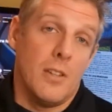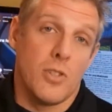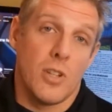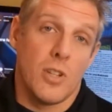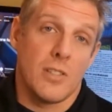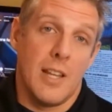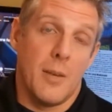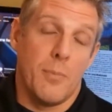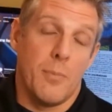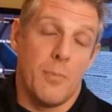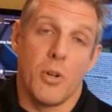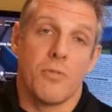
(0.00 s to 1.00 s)
you just did
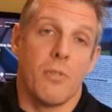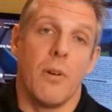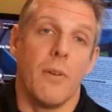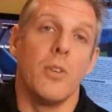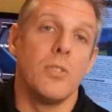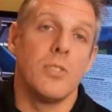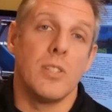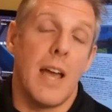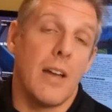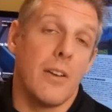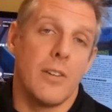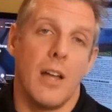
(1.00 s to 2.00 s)
a push for reviews and
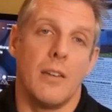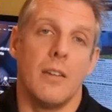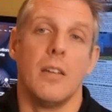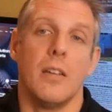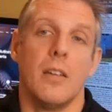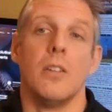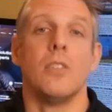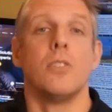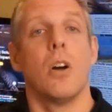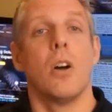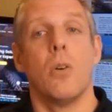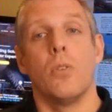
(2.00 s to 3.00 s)
now you're done.
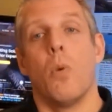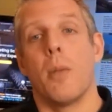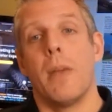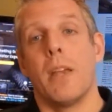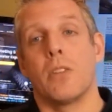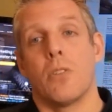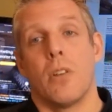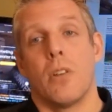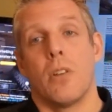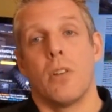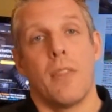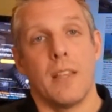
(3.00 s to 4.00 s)
So you want to make sure
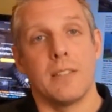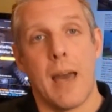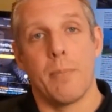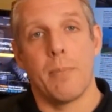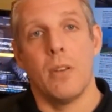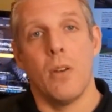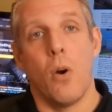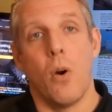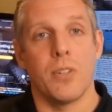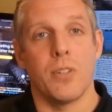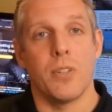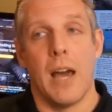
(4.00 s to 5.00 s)
that things happen
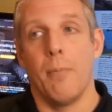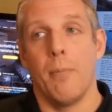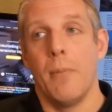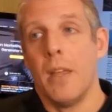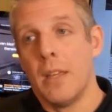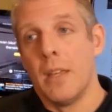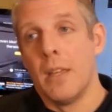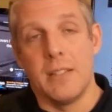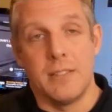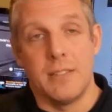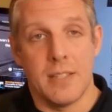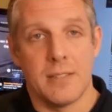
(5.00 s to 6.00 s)
over time,
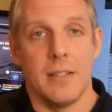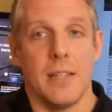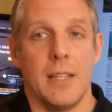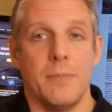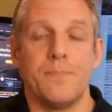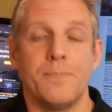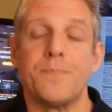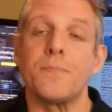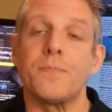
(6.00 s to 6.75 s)
consistently,